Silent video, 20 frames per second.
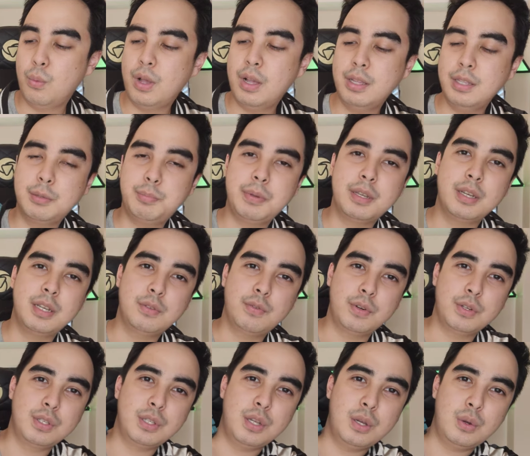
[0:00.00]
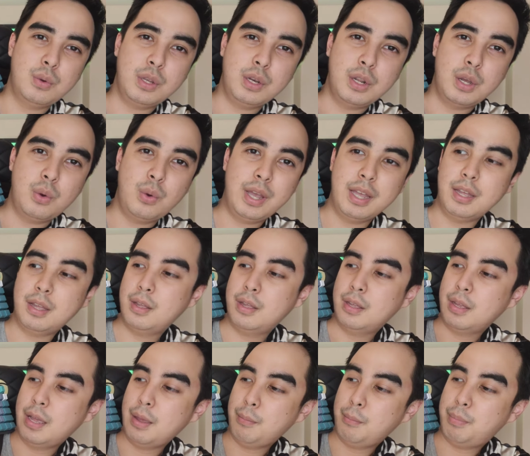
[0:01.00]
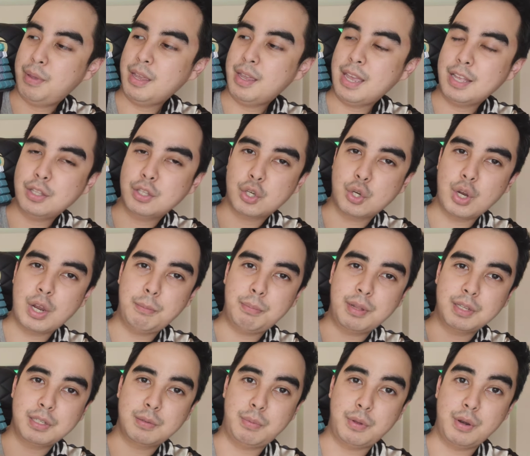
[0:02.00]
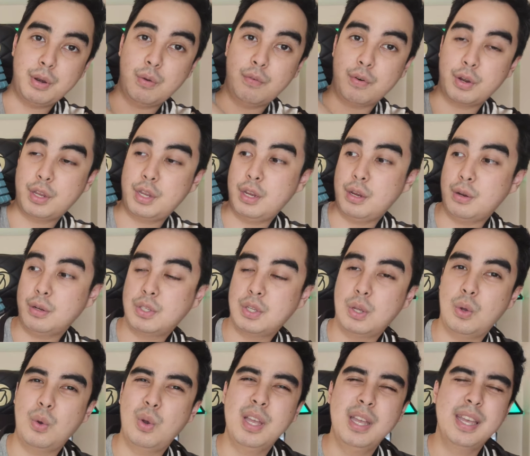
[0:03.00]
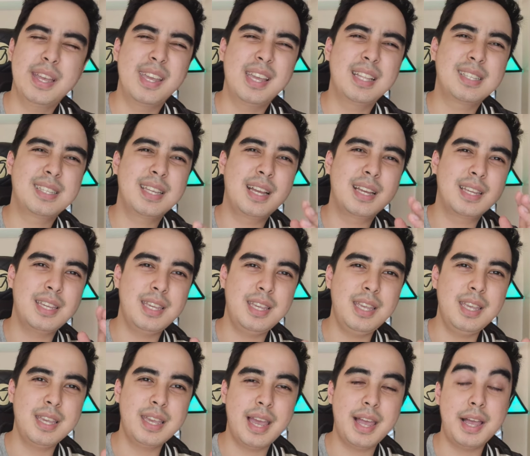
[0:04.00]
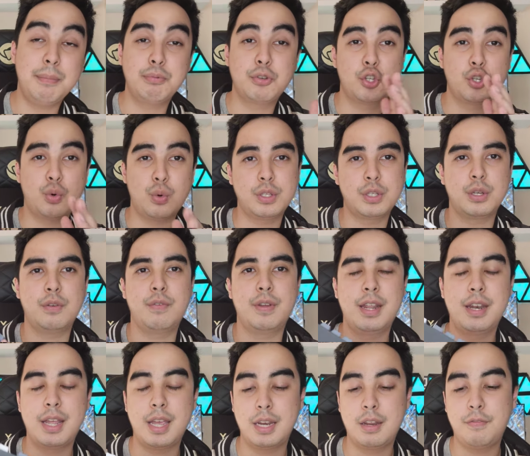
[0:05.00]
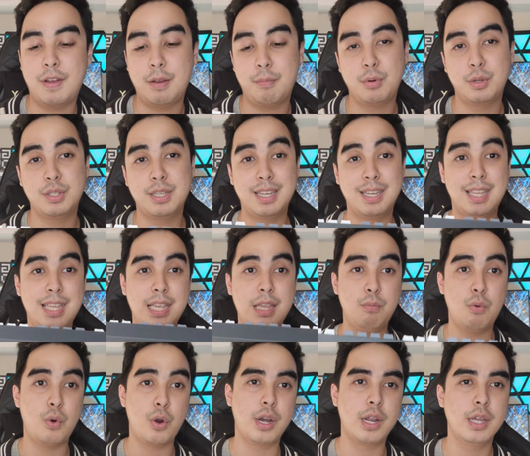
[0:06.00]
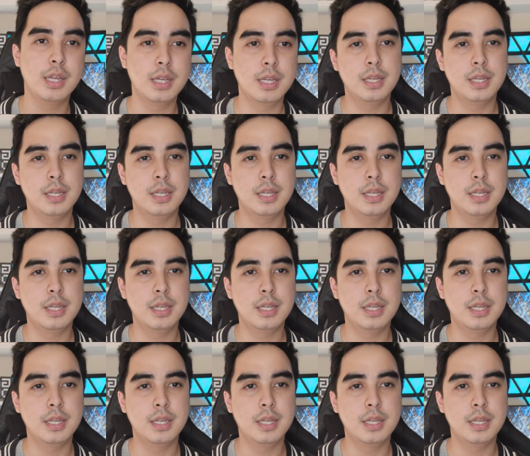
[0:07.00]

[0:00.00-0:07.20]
Well, it's because there's no, you know, big enter and plus button over here. So it's a keycap shorter than a 95% keyboard.